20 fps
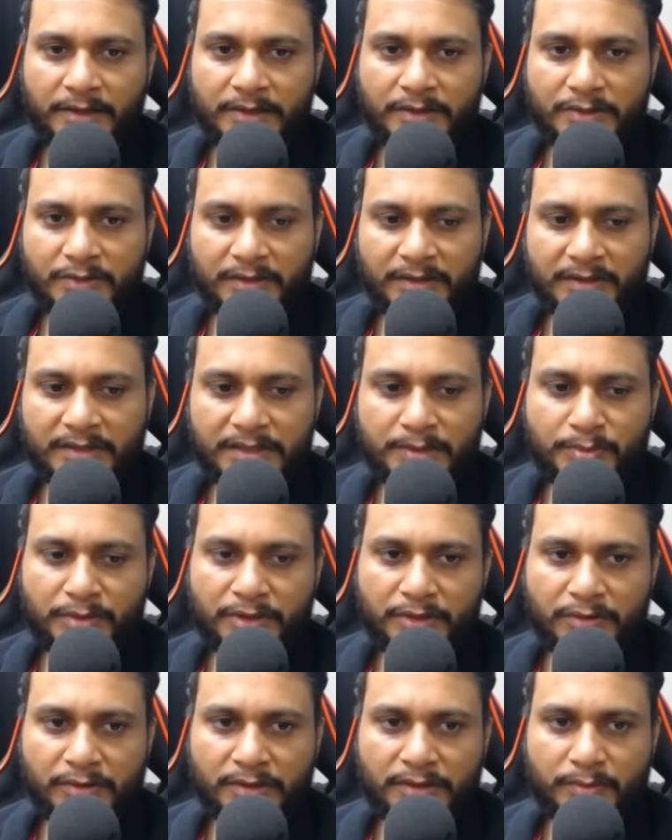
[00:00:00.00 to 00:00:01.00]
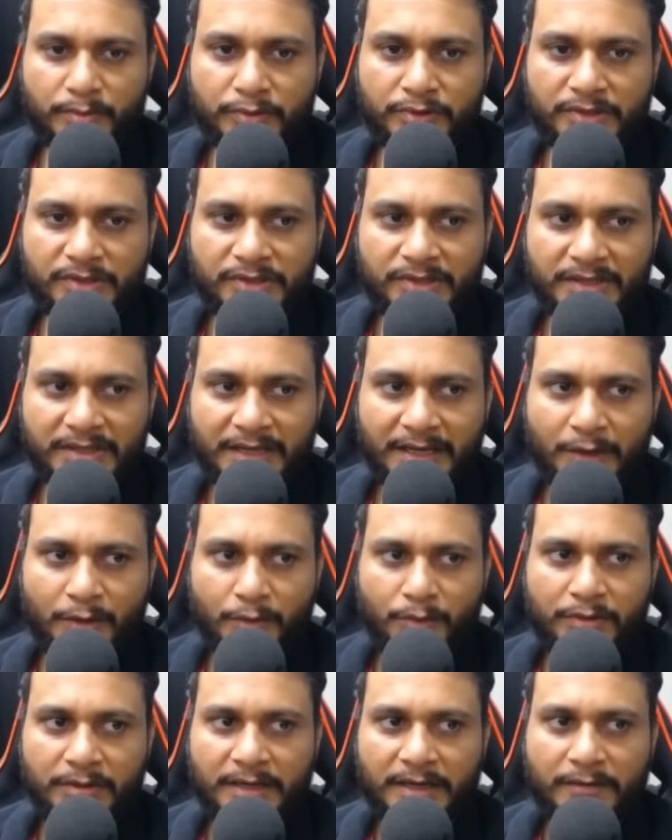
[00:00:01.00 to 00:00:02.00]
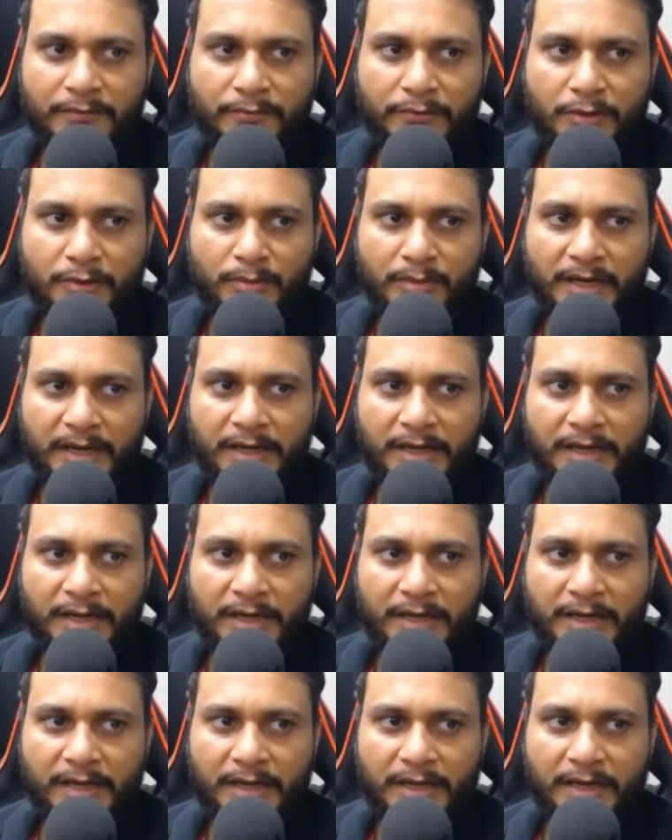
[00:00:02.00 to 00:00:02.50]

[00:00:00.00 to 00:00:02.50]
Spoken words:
So at this particular position, I know that from